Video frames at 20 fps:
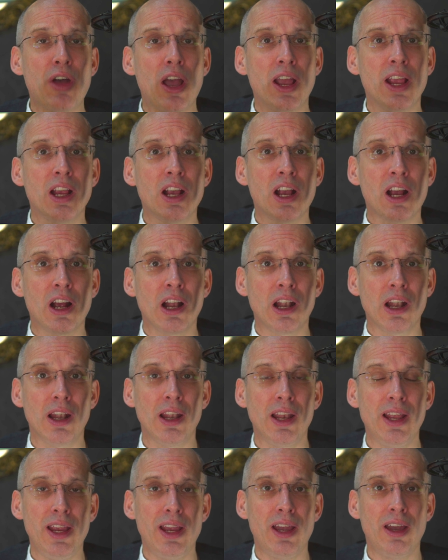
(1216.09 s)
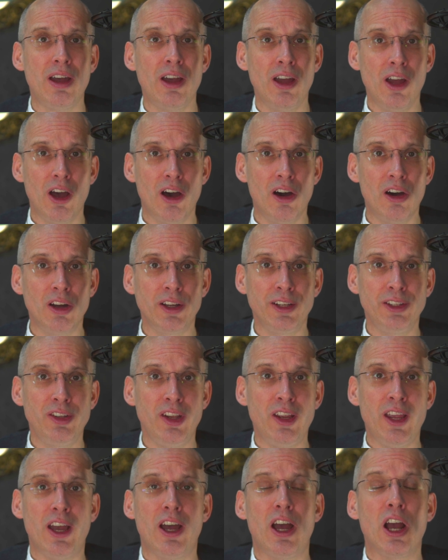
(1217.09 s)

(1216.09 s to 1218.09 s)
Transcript: a clear idea,